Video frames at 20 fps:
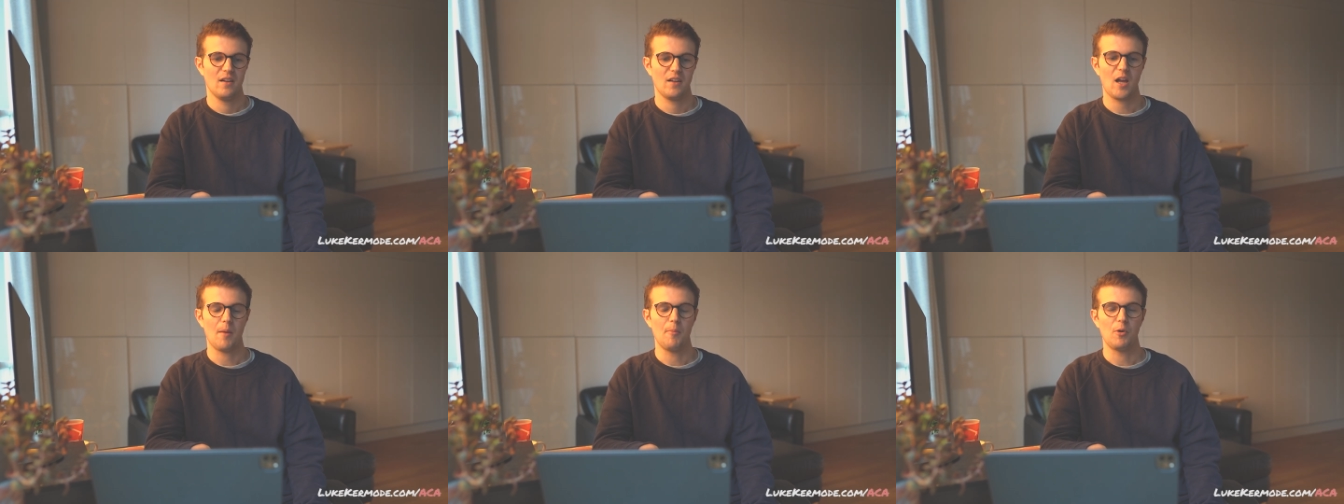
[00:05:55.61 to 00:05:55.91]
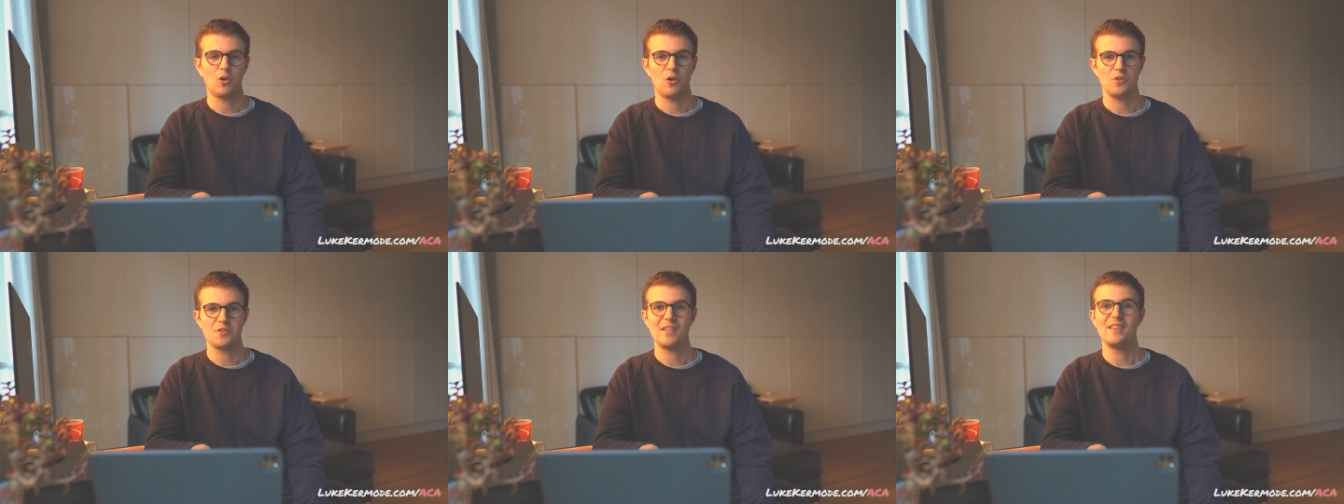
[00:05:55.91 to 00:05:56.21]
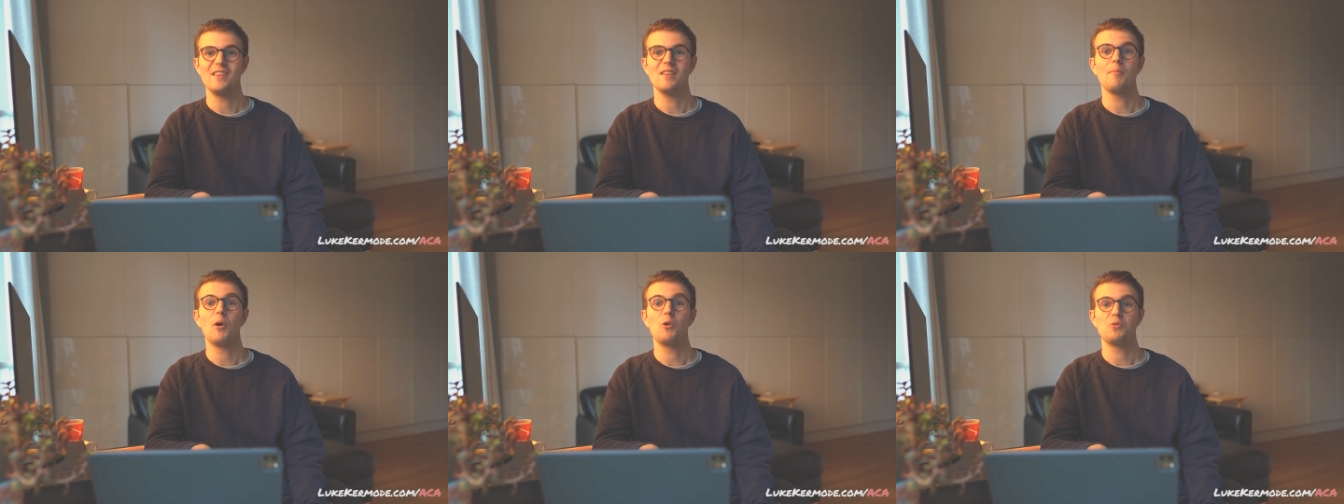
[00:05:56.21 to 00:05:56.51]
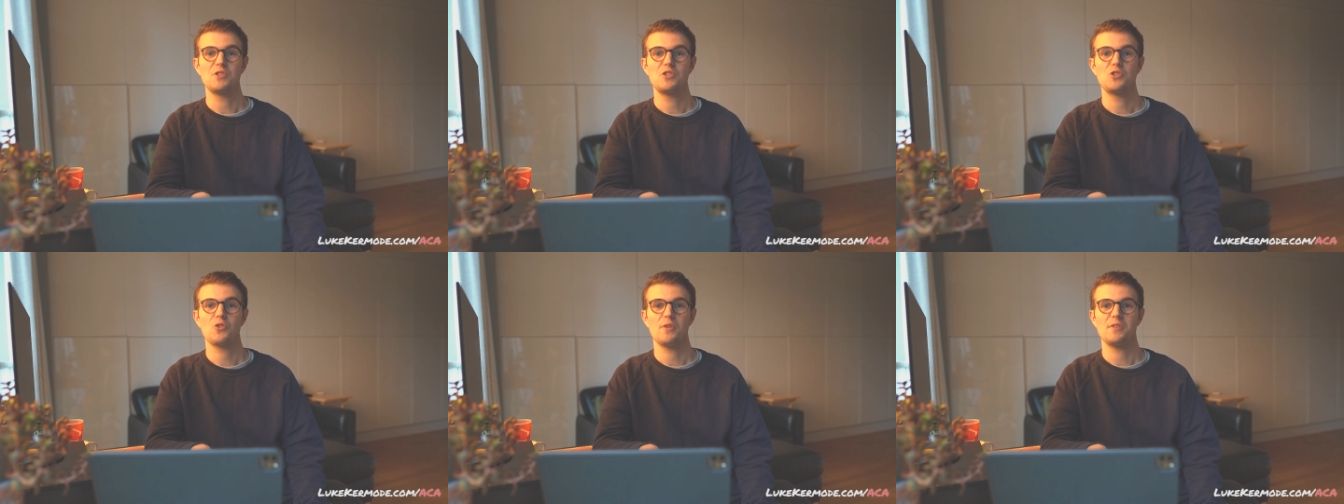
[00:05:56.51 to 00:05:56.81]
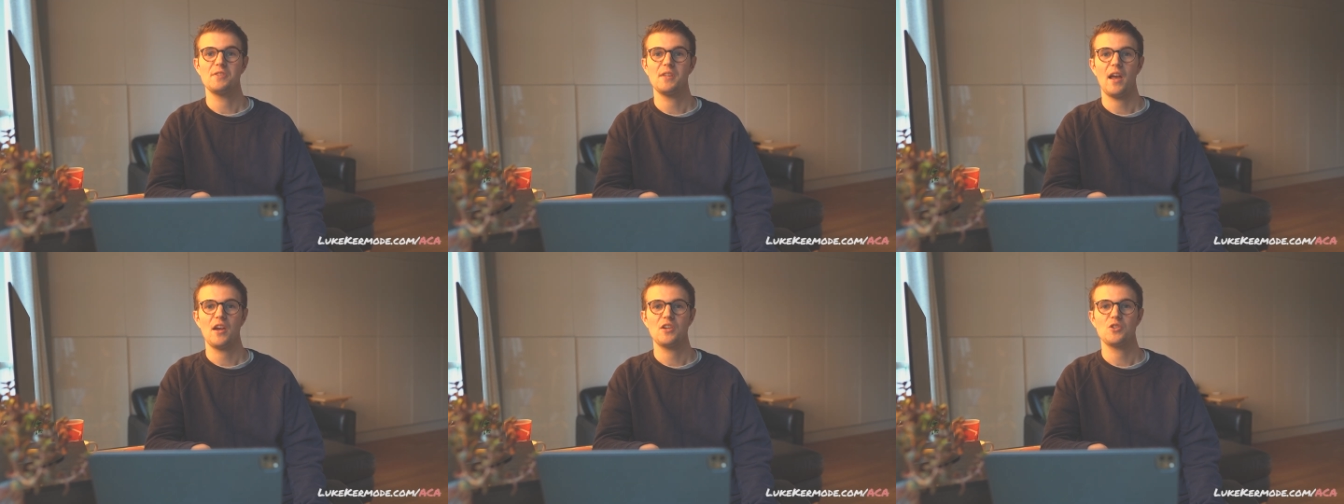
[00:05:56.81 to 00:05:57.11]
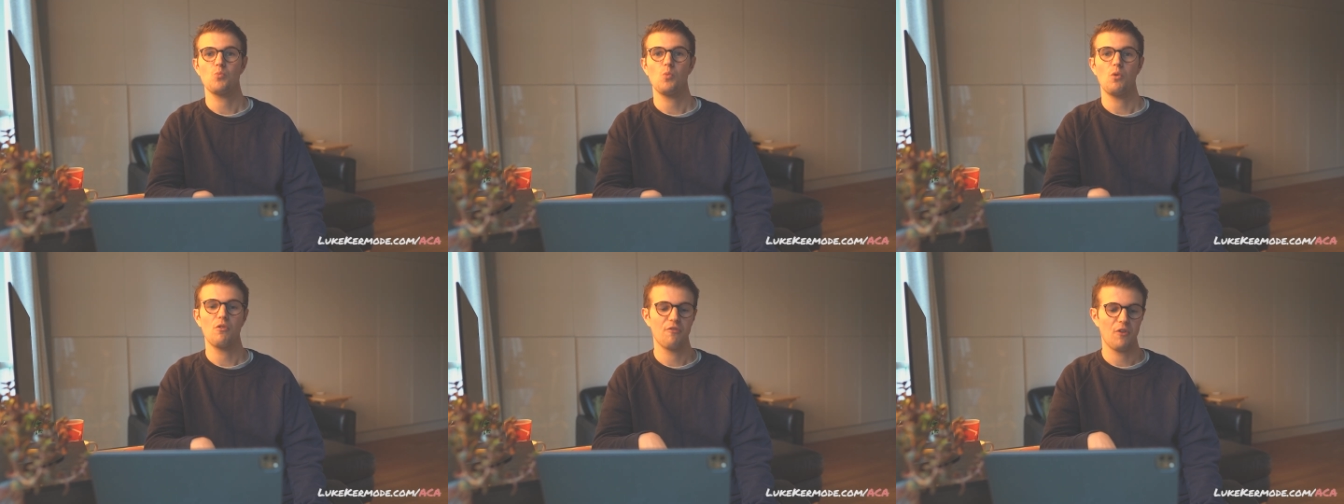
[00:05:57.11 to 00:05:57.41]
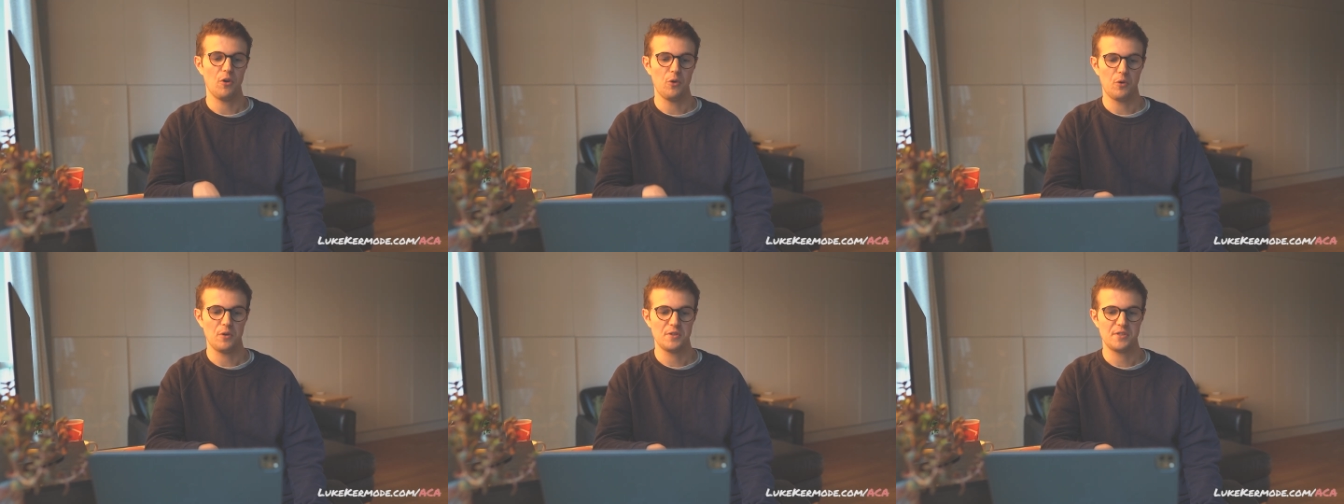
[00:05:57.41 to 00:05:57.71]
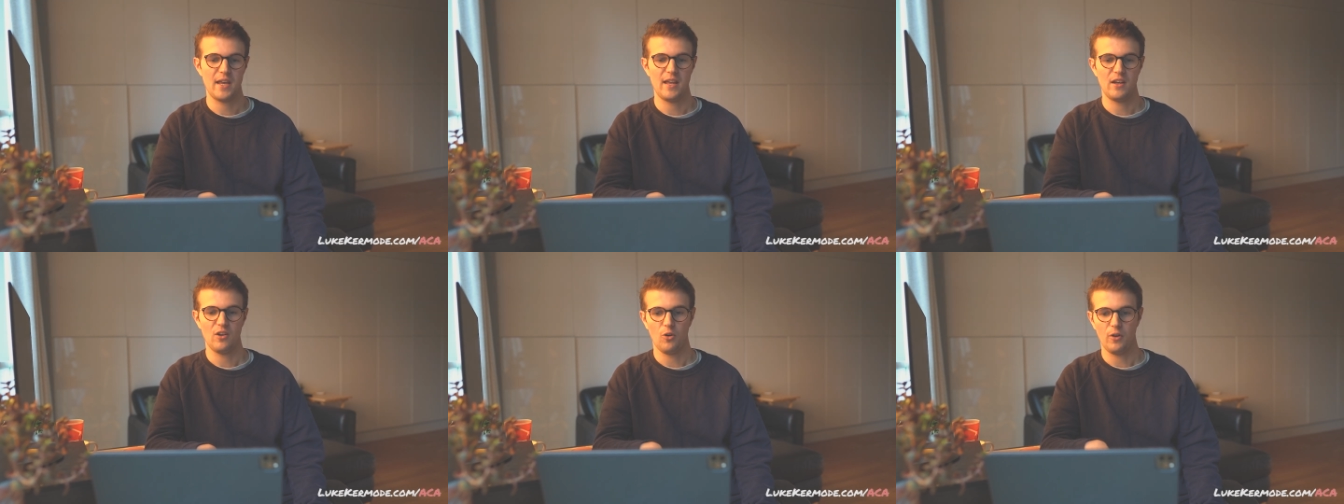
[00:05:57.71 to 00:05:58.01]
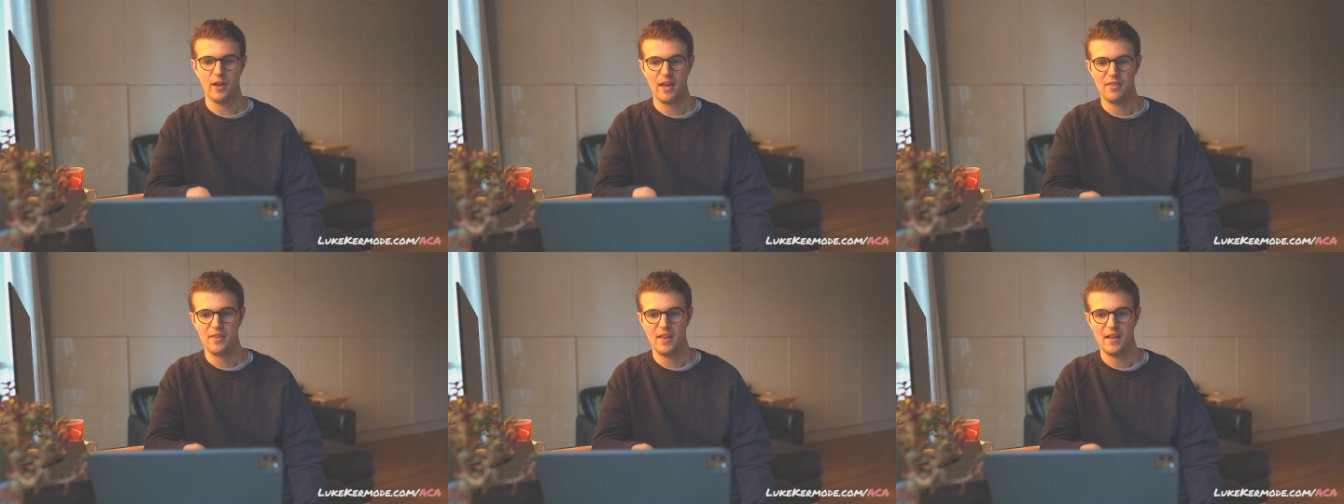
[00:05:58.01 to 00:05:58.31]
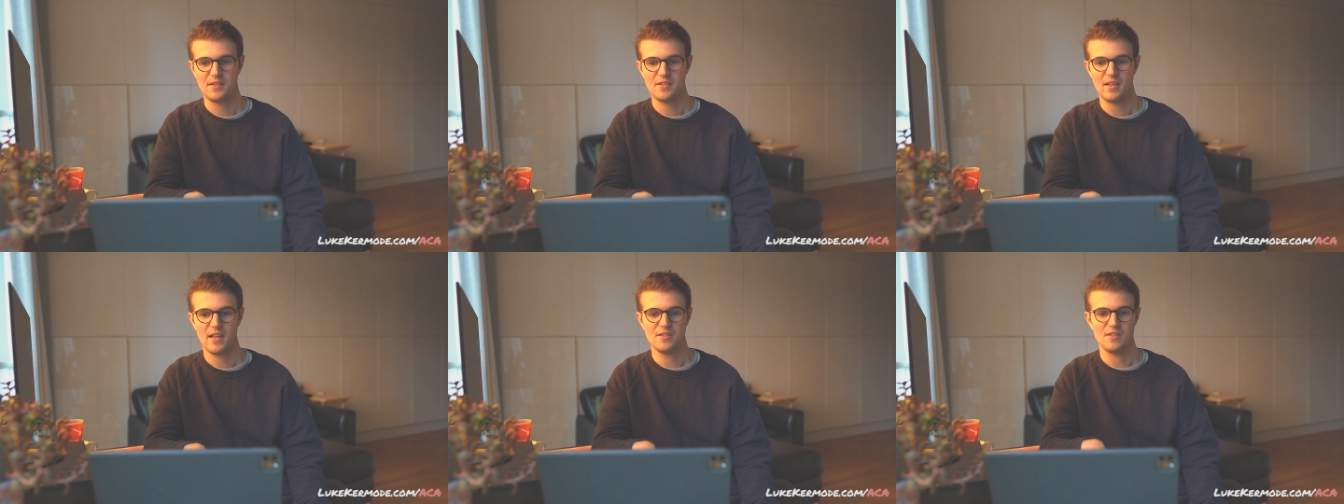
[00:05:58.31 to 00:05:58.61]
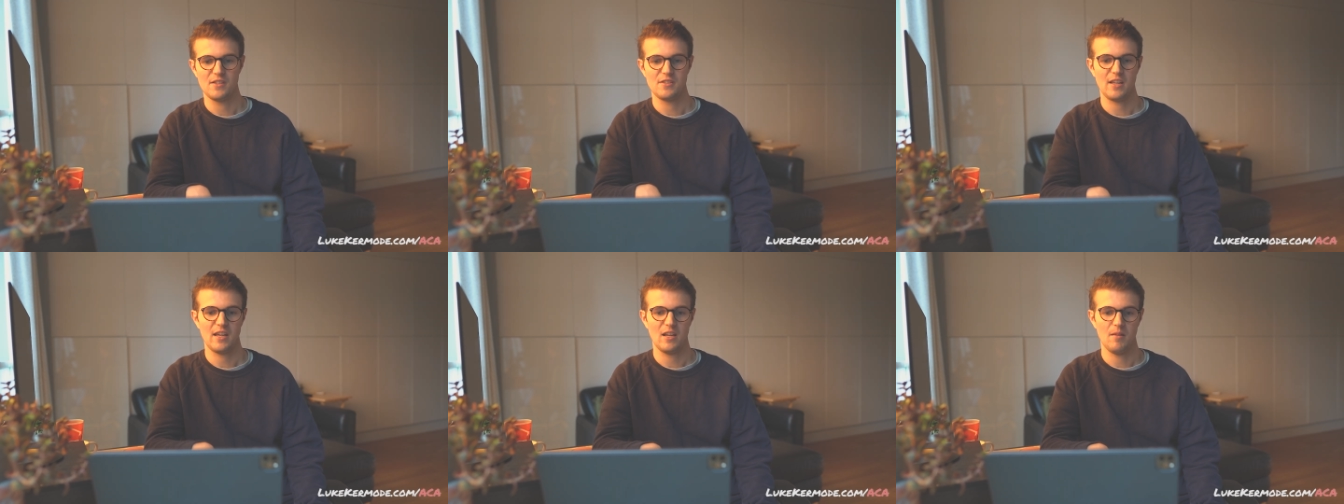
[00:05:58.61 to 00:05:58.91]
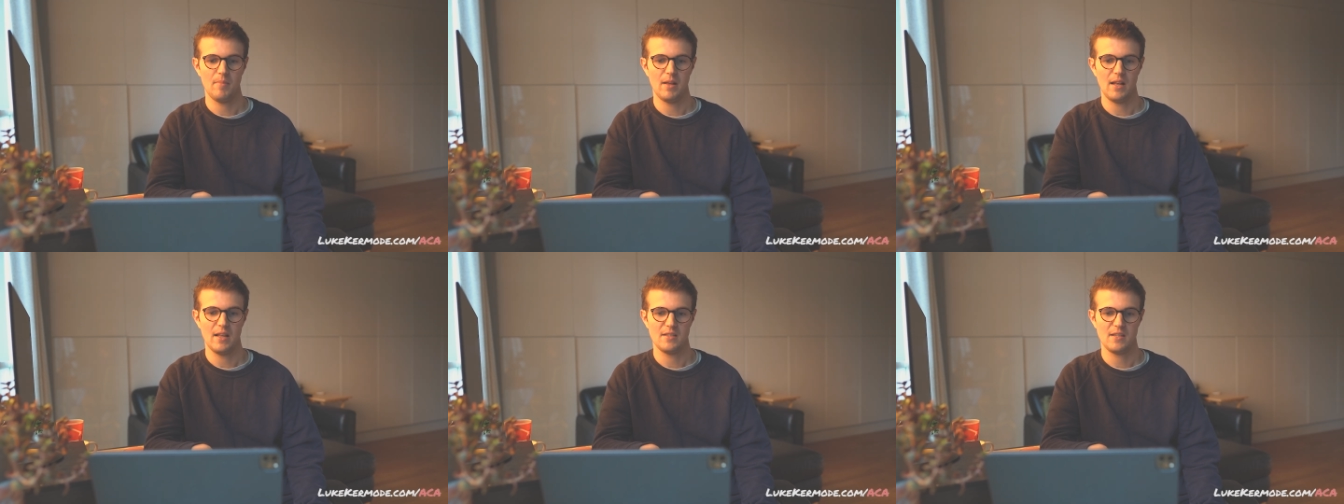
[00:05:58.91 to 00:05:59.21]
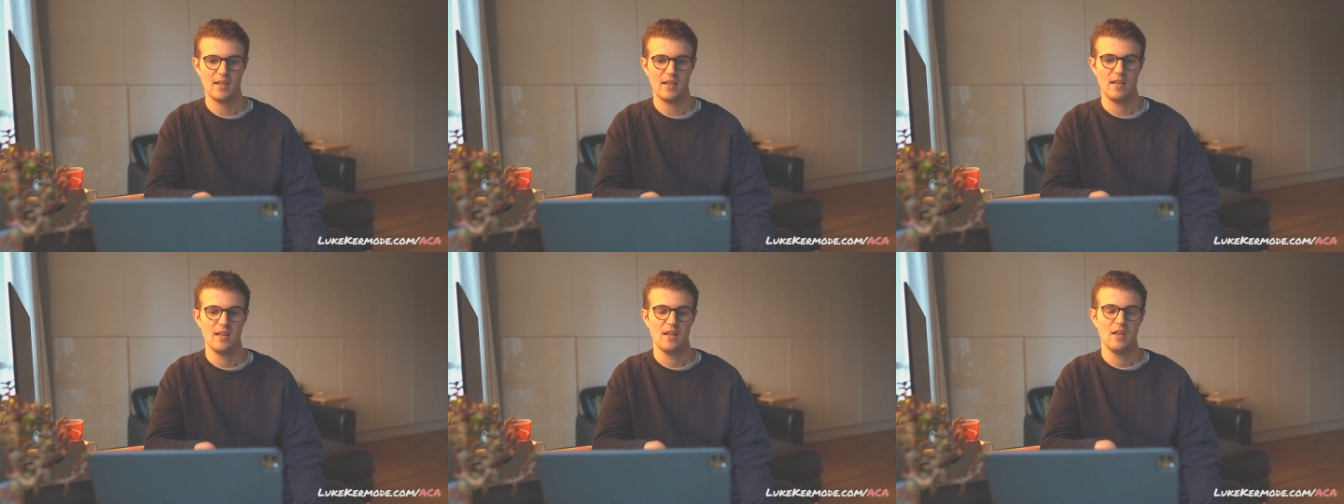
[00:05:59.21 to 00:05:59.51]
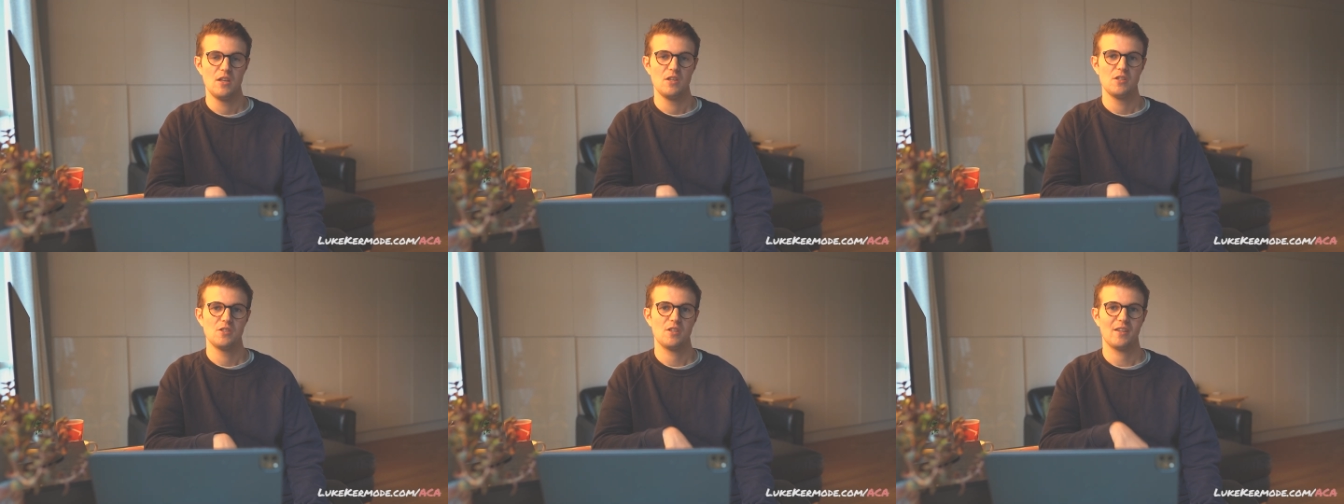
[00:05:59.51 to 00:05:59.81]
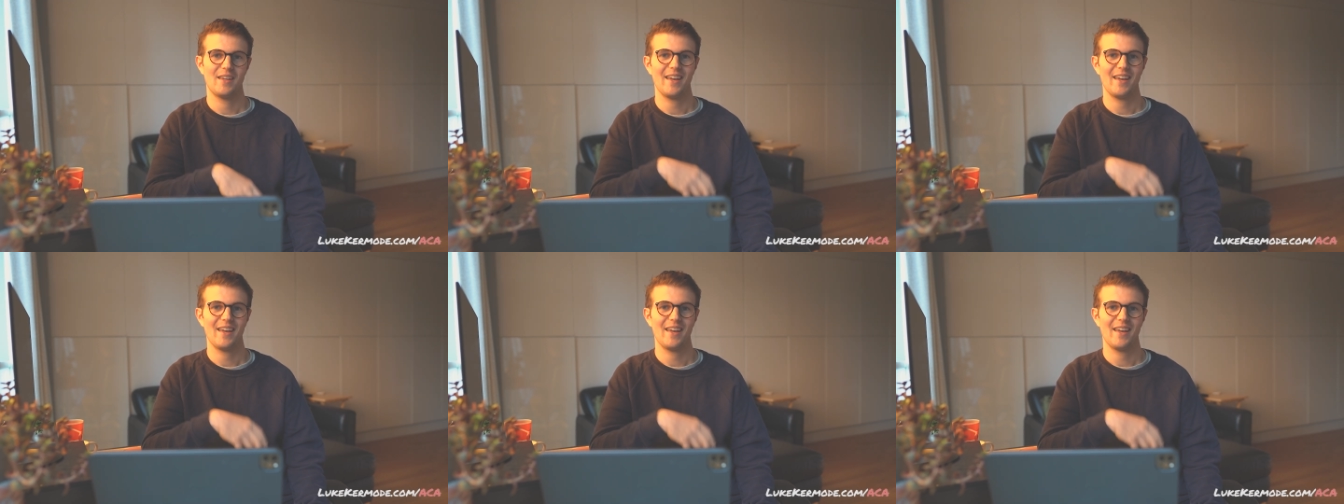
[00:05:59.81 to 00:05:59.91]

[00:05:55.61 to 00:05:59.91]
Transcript: come across in the multi-choice section will focus in on ethics and sustainability. So